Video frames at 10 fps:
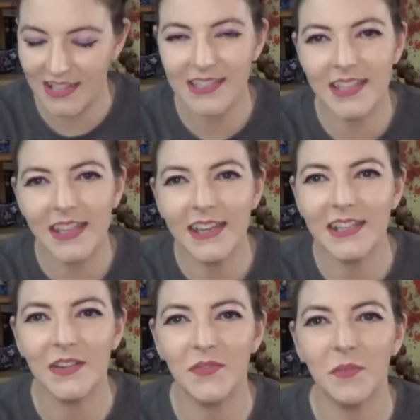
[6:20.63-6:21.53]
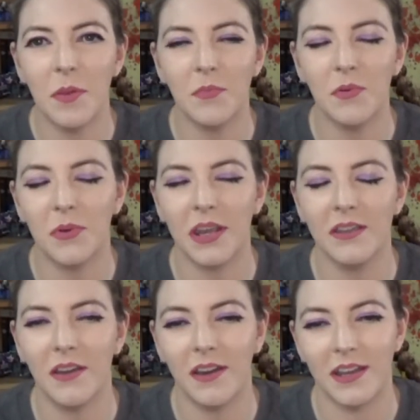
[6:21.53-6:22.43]
It's like I didn't remember what
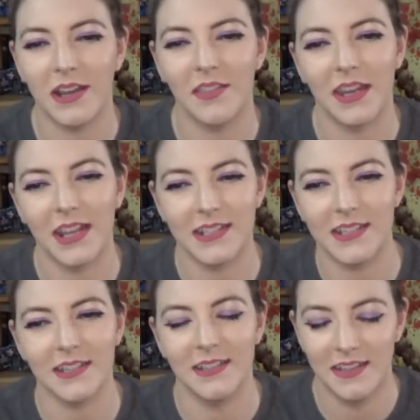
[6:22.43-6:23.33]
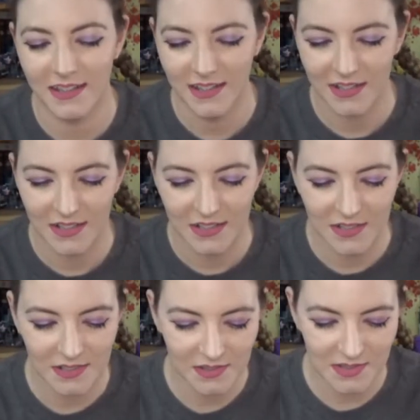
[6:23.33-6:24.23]
I got, and then I did.
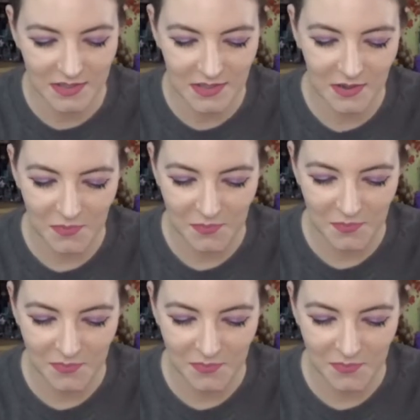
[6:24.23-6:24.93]
So,